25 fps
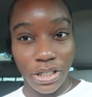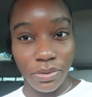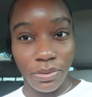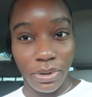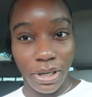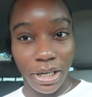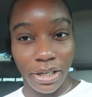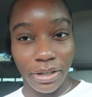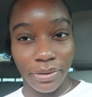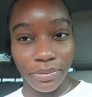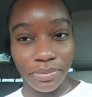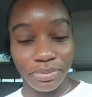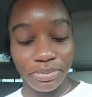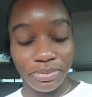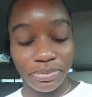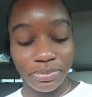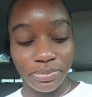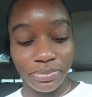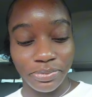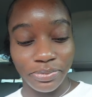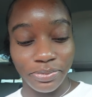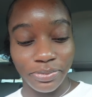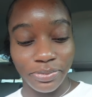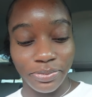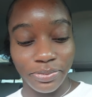away.
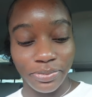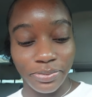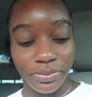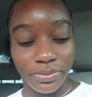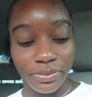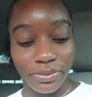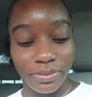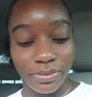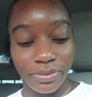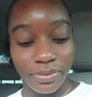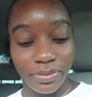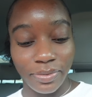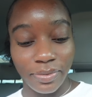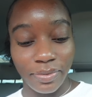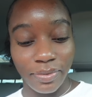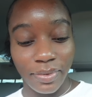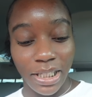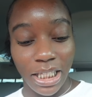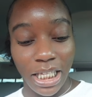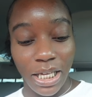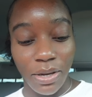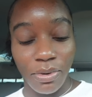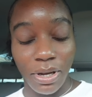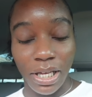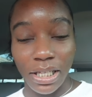
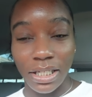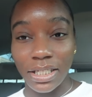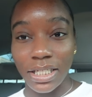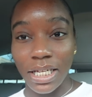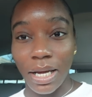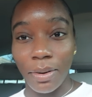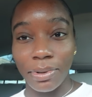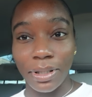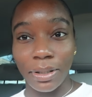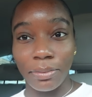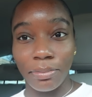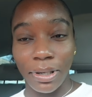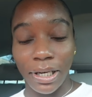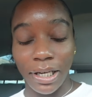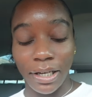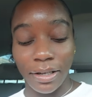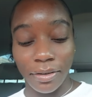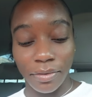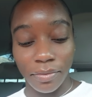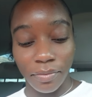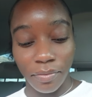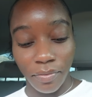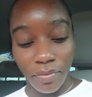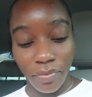Then we had to stop at the bank.